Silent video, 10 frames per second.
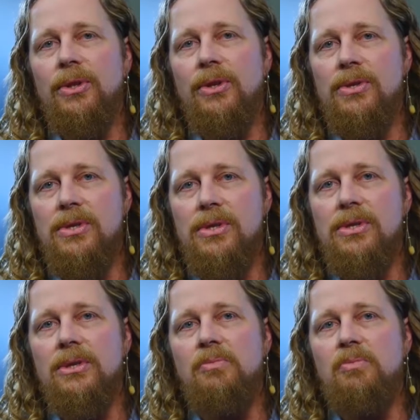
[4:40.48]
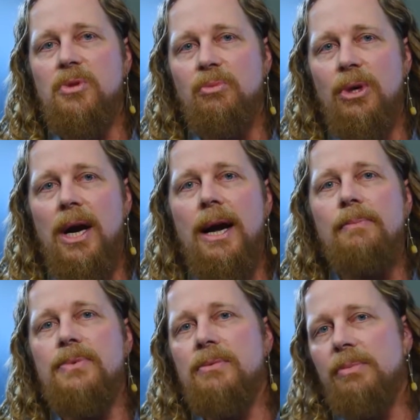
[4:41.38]
that the systems,
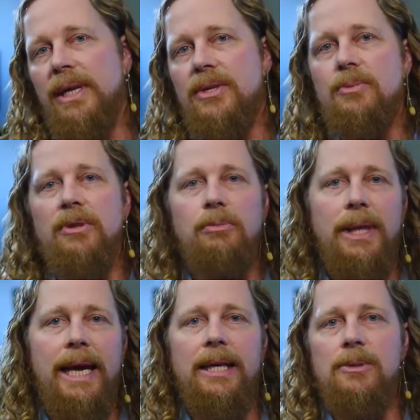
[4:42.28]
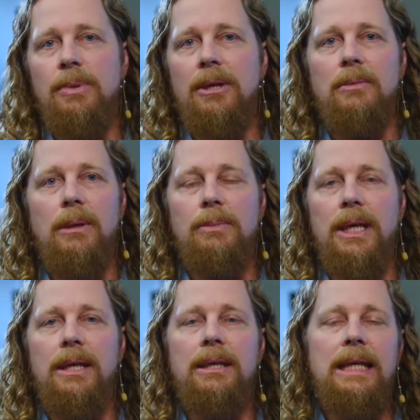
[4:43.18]
props, placement of planets, blah, blah,
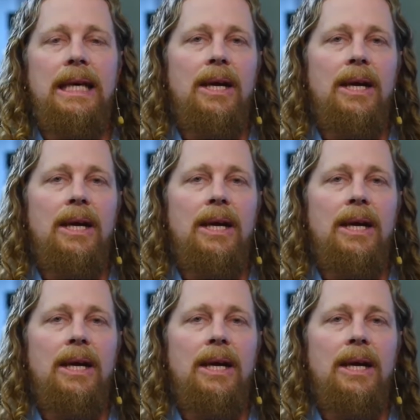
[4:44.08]
blah,